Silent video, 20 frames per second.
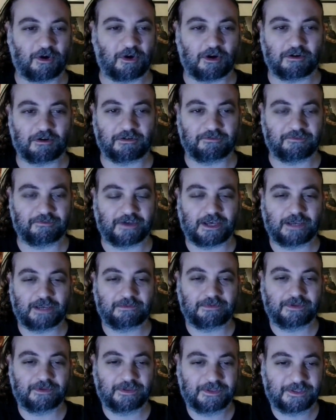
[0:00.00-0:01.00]
horror
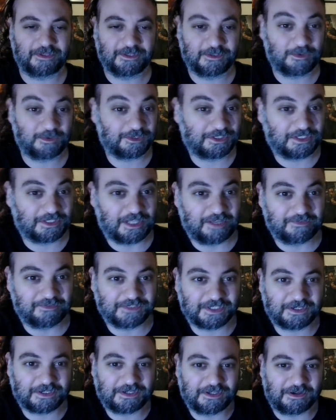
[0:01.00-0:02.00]
vibe, which I love.
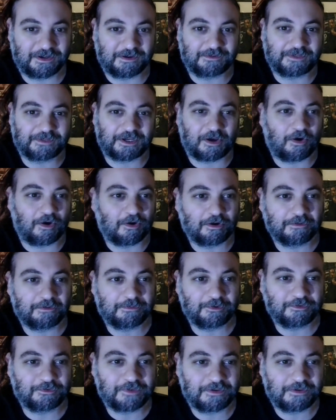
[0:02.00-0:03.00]
It's like, you know, like a horror
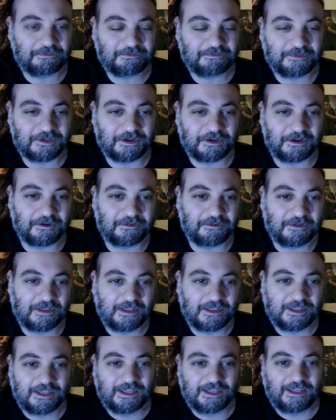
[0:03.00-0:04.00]
movie, you know?
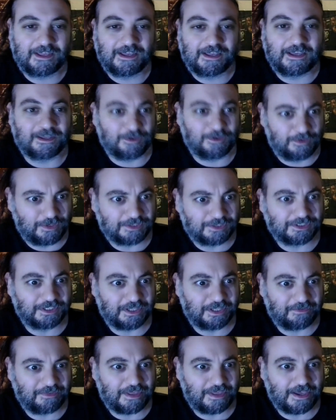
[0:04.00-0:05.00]
And who doesn't
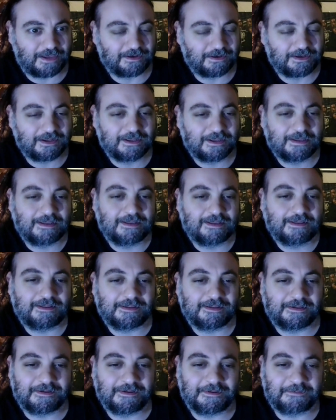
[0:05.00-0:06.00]
love that?
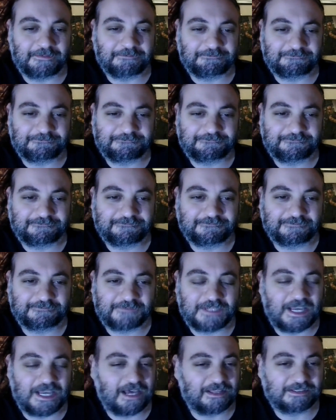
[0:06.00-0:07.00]
Um,
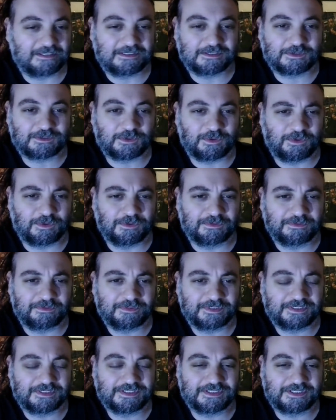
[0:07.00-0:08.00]
yeah, this is cool.
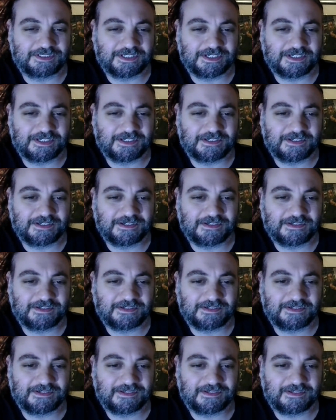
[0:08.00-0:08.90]
This is, uh,